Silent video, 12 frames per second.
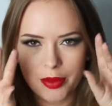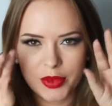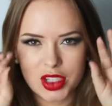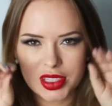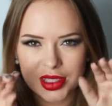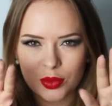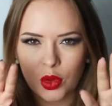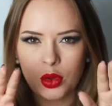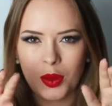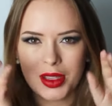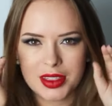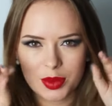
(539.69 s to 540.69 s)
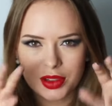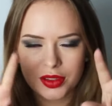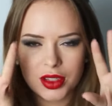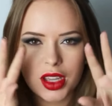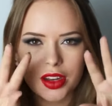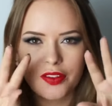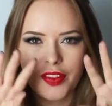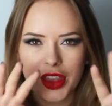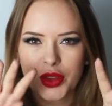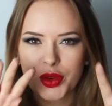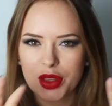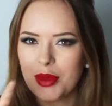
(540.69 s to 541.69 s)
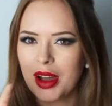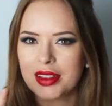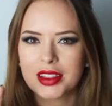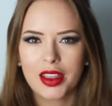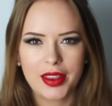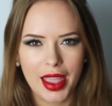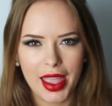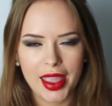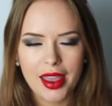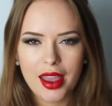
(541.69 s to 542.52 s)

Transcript: just small ones that would kind of fit through the mask okay,